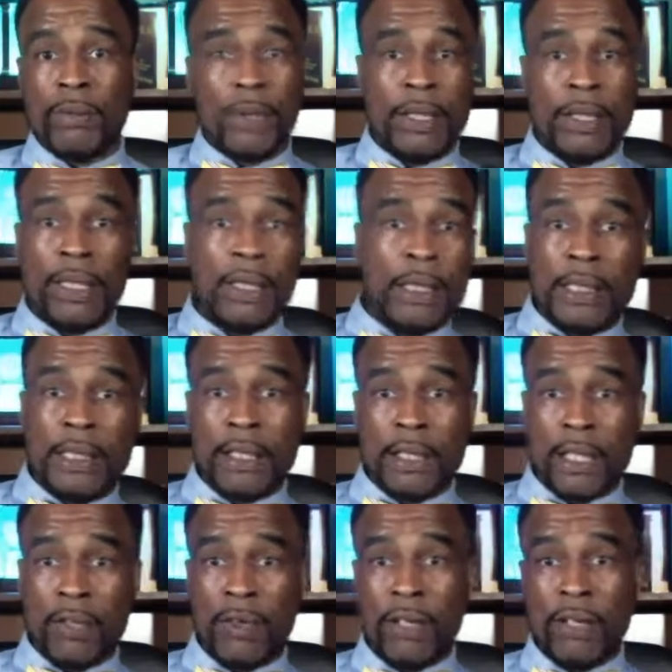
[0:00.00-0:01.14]
Either they need to get
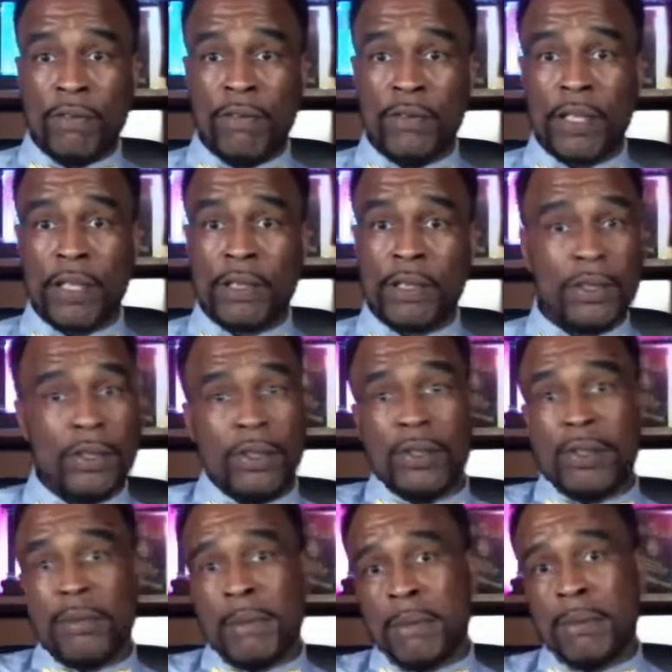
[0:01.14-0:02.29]
their credit fixed, you
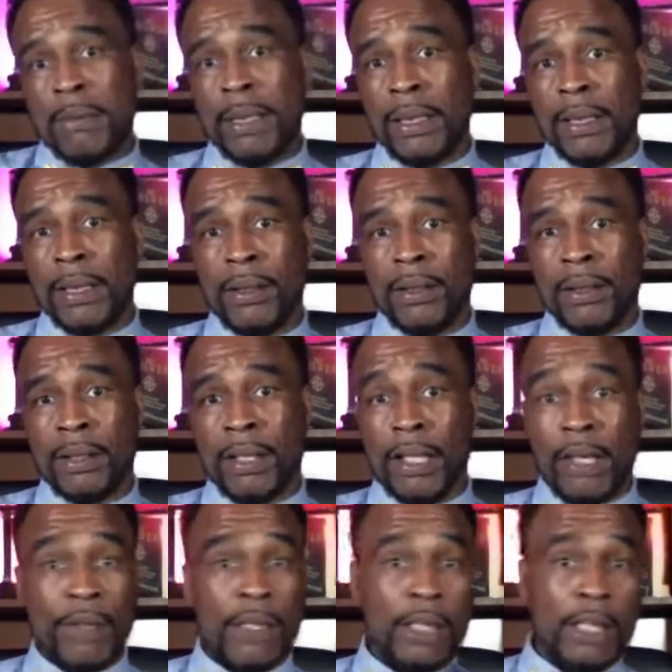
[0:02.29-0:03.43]
can make money.
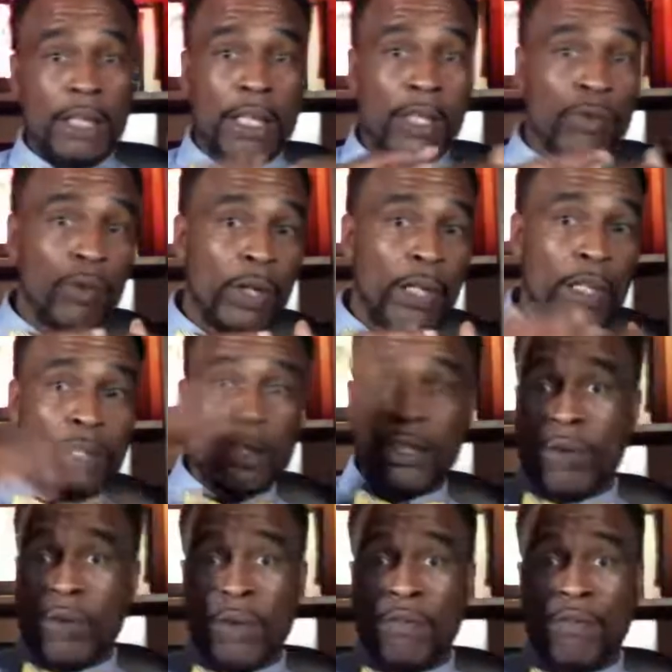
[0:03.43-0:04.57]
If they need their credit to
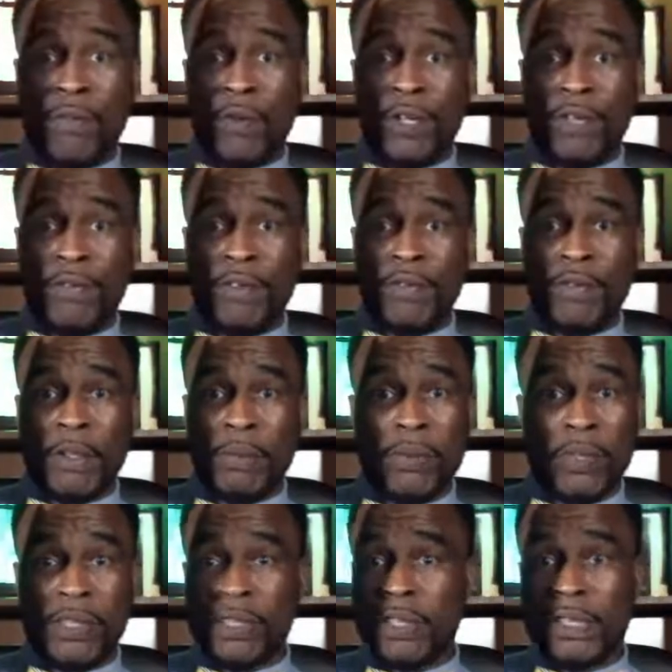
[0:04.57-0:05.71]
go up 40, 50
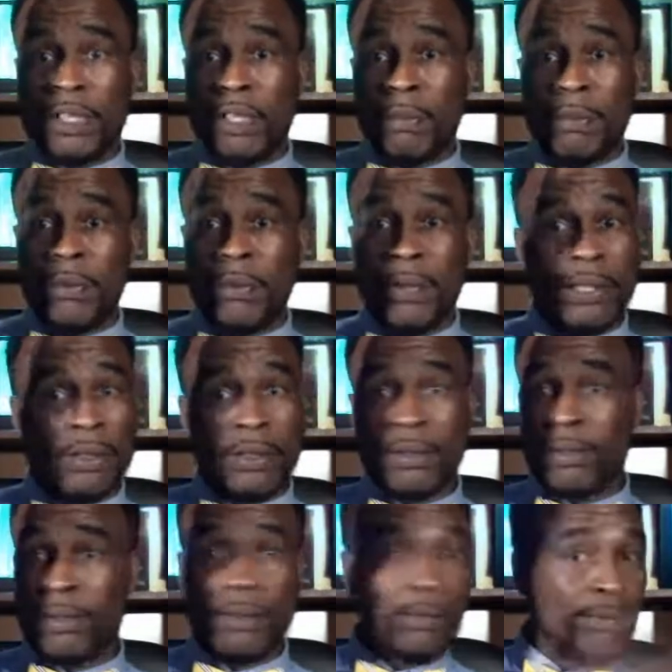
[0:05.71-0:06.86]
points in a couple of weeks,
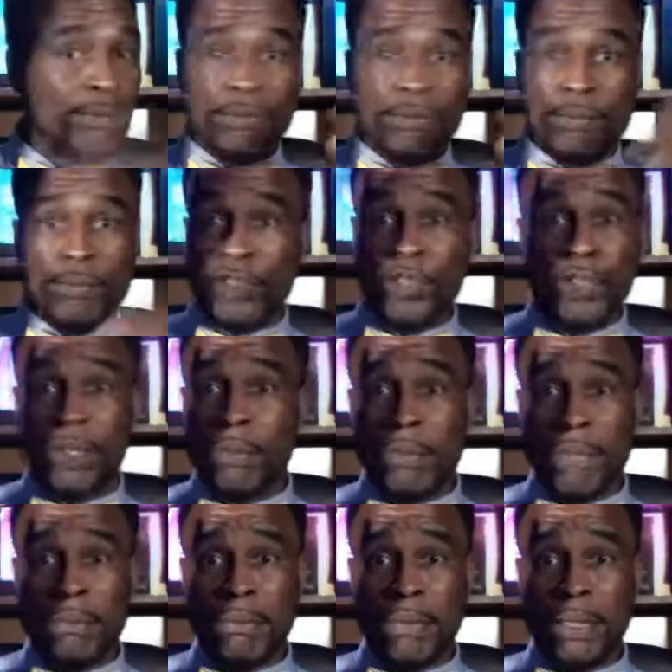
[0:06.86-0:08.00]
you're going to
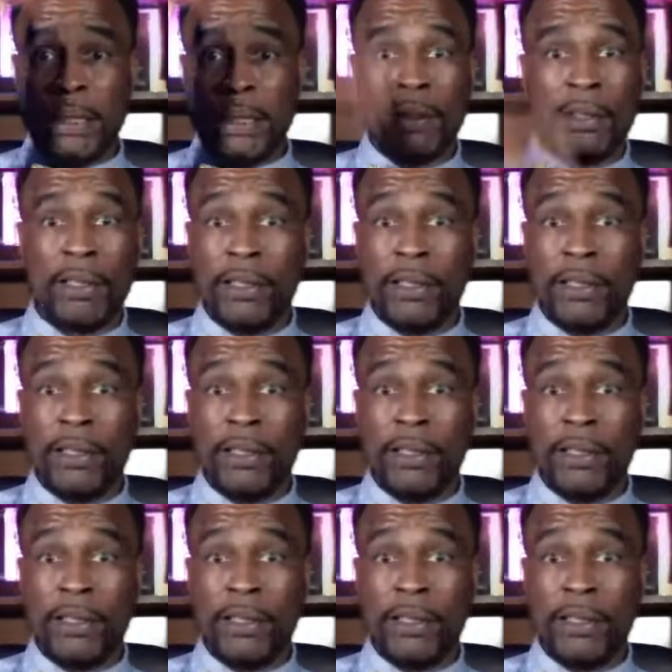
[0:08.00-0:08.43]
make money.